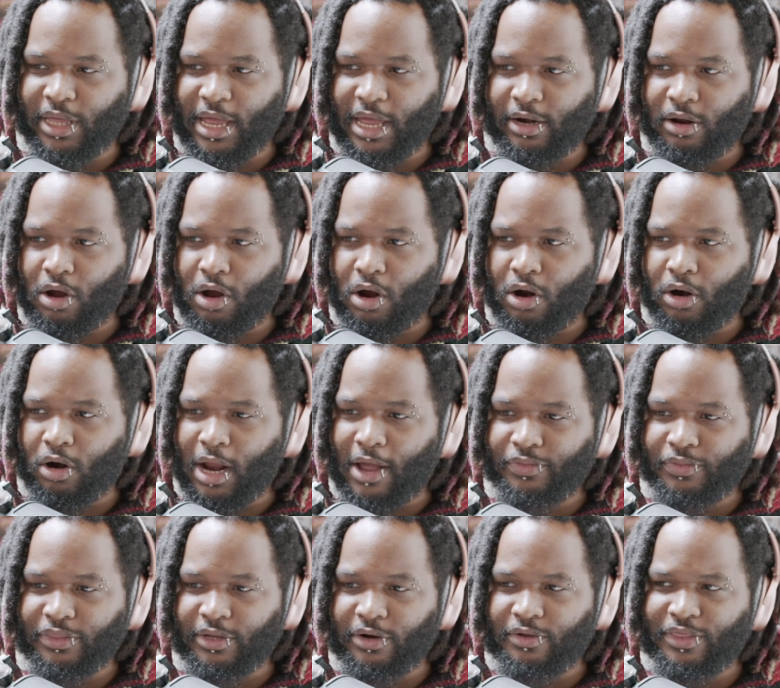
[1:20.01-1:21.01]
that are
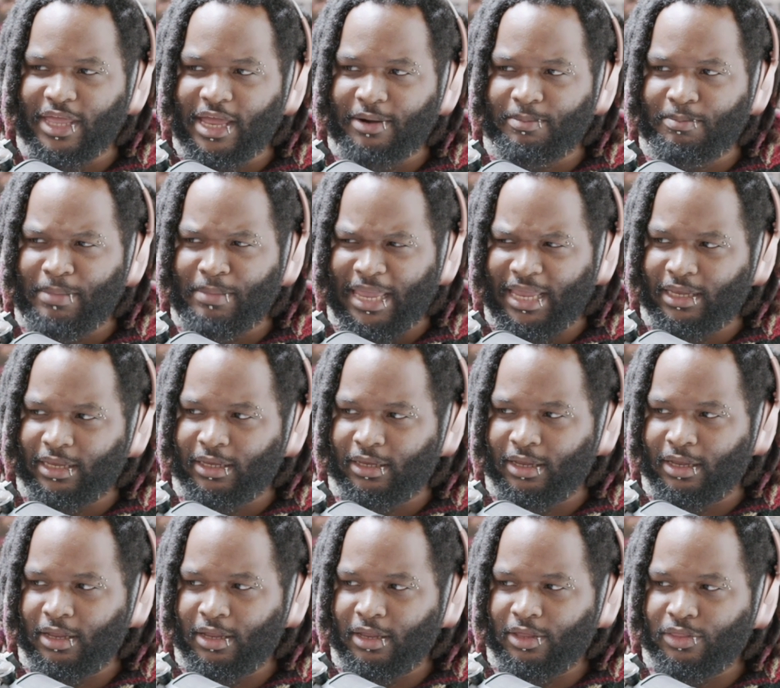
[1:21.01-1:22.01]
out there that make